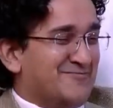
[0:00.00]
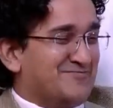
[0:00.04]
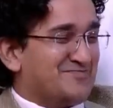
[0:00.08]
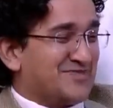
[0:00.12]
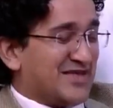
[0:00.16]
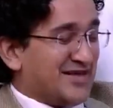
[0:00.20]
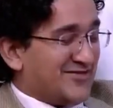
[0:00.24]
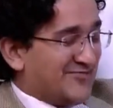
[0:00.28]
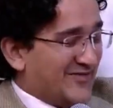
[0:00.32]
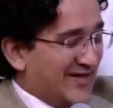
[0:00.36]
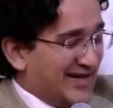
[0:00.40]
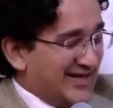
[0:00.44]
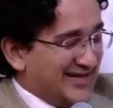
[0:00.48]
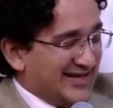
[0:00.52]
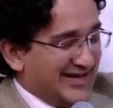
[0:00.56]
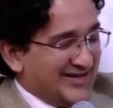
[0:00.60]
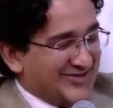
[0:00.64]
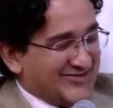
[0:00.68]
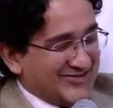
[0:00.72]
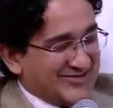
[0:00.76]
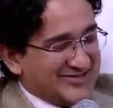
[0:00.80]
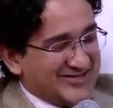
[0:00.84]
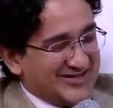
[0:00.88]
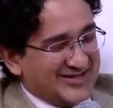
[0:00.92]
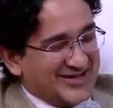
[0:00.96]
it's very
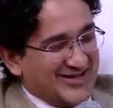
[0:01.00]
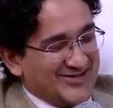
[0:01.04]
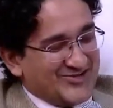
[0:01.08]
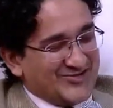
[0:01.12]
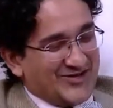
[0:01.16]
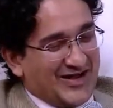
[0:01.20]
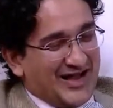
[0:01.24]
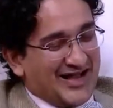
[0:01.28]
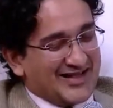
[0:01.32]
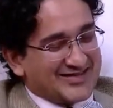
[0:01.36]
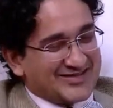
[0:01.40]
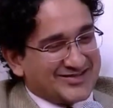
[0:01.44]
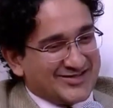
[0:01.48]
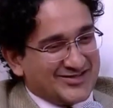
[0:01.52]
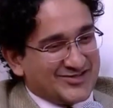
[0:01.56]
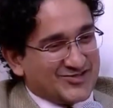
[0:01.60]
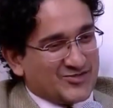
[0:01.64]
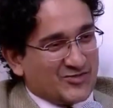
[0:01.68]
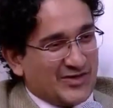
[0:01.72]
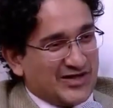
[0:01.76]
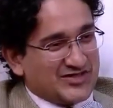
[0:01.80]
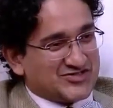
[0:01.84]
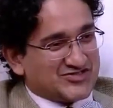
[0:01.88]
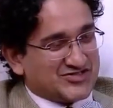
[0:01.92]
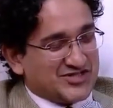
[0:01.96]
interesting that you asked this
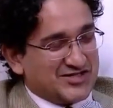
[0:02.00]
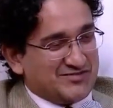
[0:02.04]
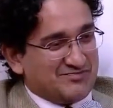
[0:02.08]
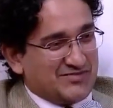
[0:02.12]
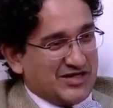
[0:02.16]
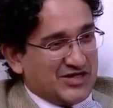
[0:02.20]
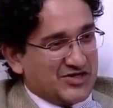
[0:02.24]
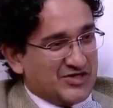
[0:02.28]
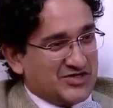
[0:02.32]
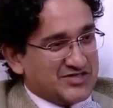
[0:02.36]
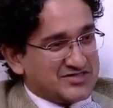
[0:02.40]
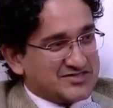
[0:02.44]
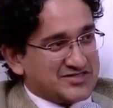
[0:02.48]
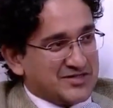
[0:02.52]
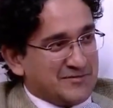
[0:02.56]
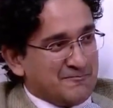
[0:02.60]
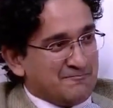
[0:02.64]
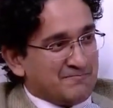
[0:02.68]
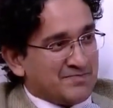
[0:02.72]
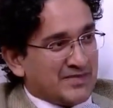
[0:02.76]
question, because